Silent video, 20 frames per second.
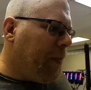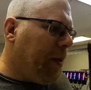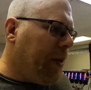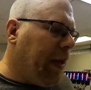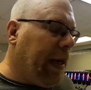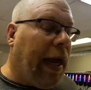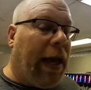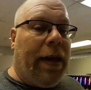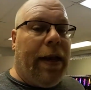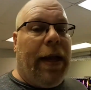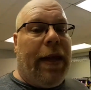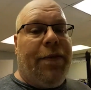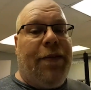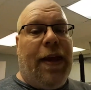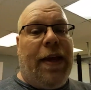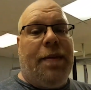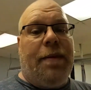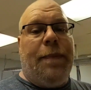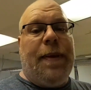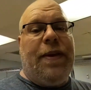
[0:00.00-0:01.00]
And that's
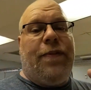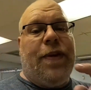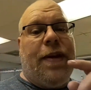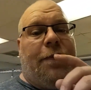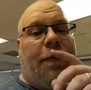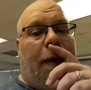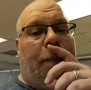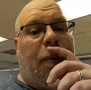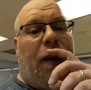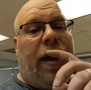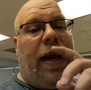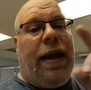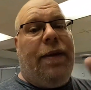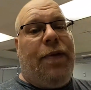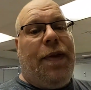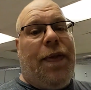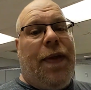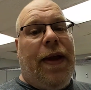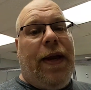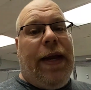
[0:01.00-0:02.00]
not to mention, if I brought
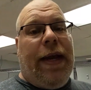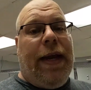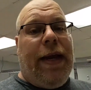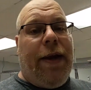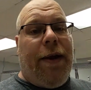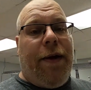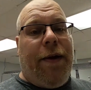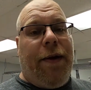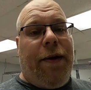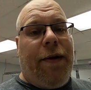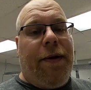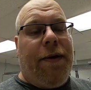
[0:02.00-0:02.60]
everything here,